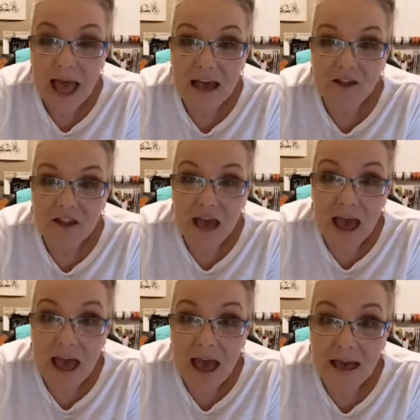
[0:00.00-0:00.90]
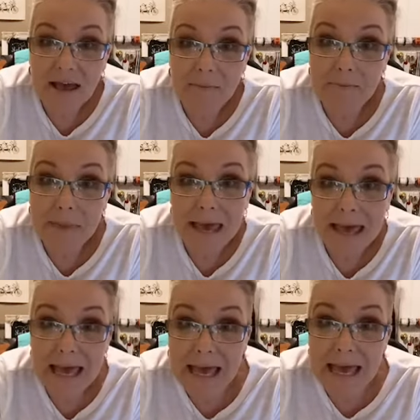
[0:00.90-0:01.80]
hashtag
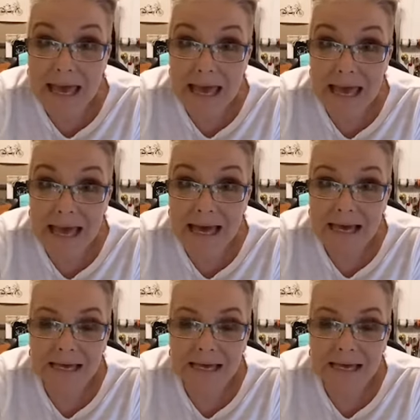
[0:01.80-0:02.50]
me